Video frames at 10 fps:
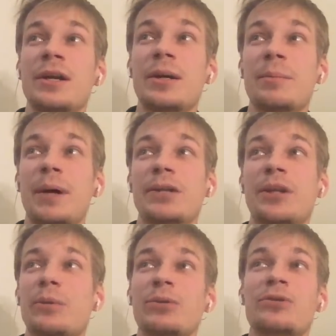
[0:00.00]
but
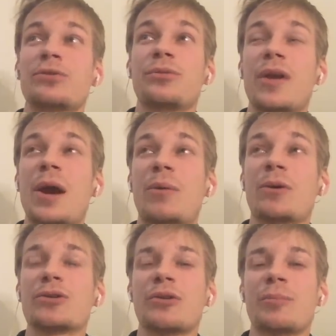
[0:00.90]
that was 3
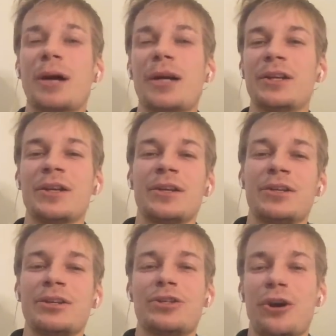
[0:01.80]
hours of my
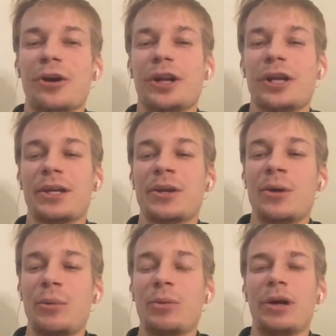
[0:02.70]
talking
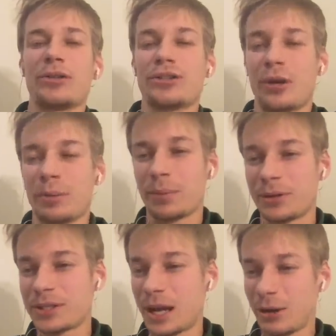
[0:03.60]
without stop.
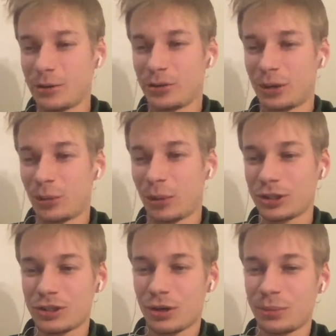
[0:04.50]
And now the
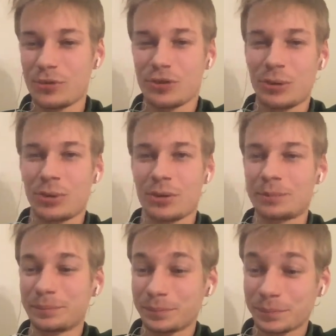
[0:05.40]
questions are almost over.
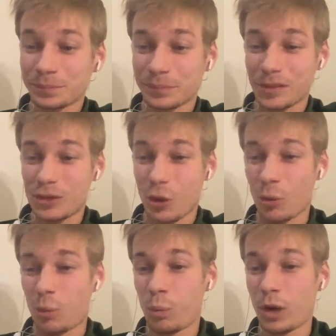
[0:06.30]

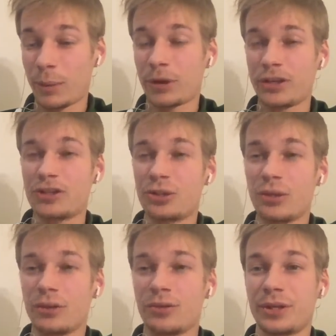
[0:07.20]
So what I'm gonna
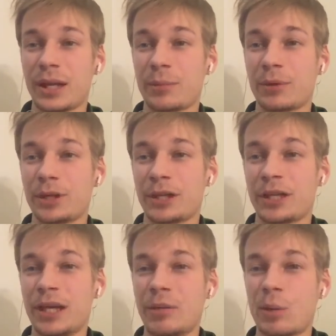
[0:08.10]
do, I think I'm gonna
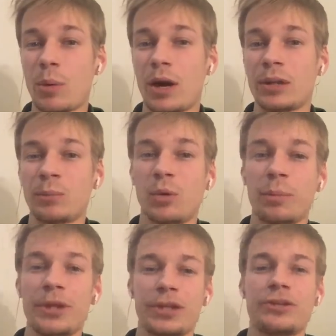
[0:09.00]
give you 1 more
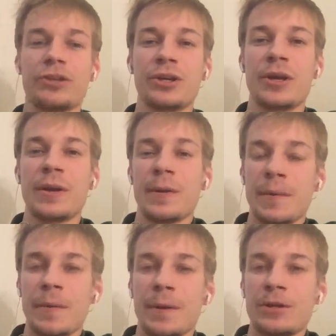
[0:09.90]
minute
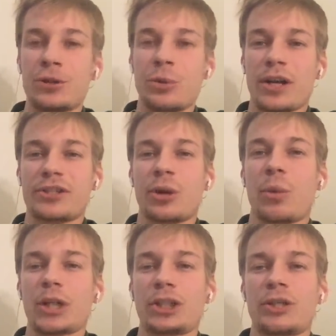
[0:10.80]
to ask a
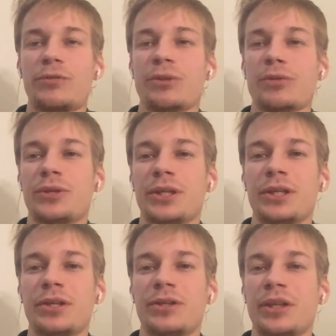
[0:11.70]
question if you
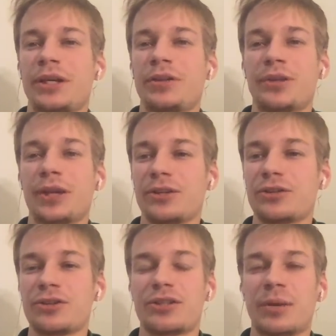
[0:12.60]
think anything
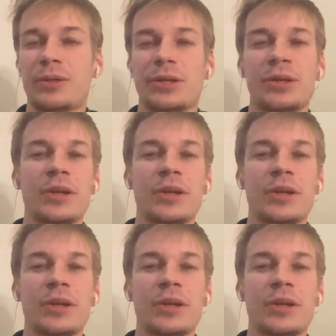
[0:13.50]
else is something